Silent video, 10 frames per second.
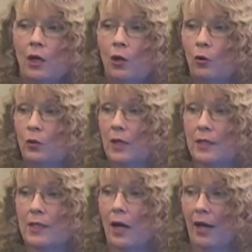who
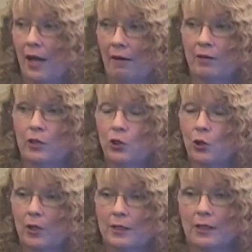does not have
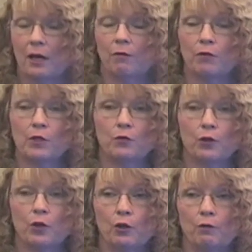insurance coverage
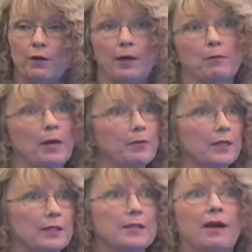for Kuvan, maybe
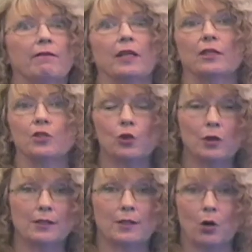doesn't have any
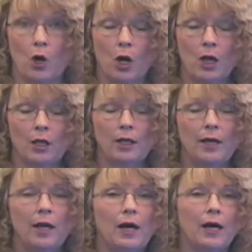insurance at all,
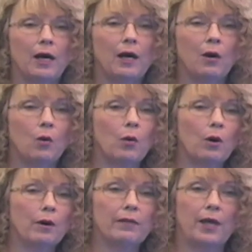
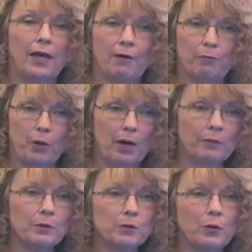or they have
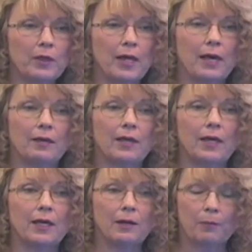problems with that,
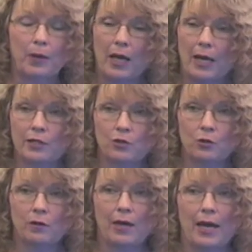they can apply
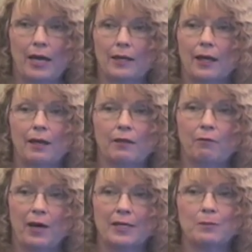to that, and the
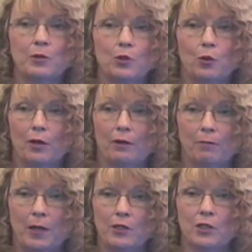vast majority
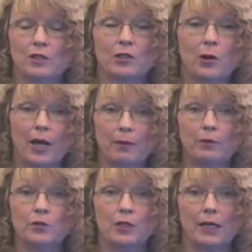of patients are
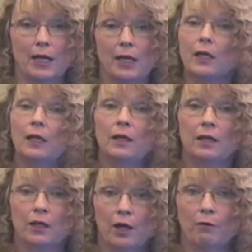able to get
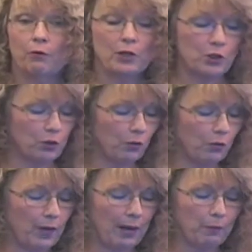coverage
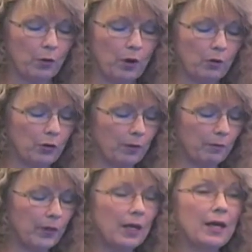through that
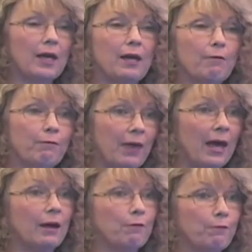program. If
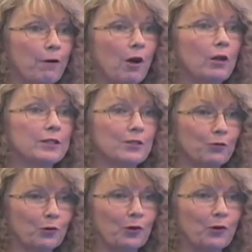that falls
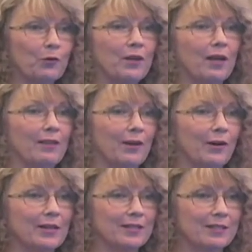through, then
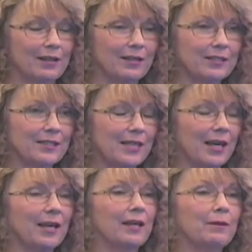there is a
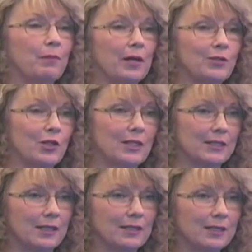second patient
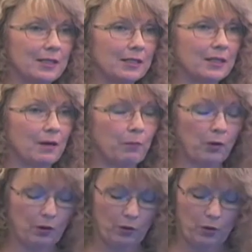assistance
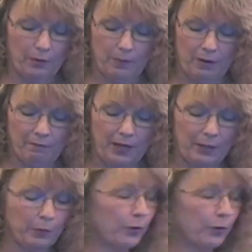program available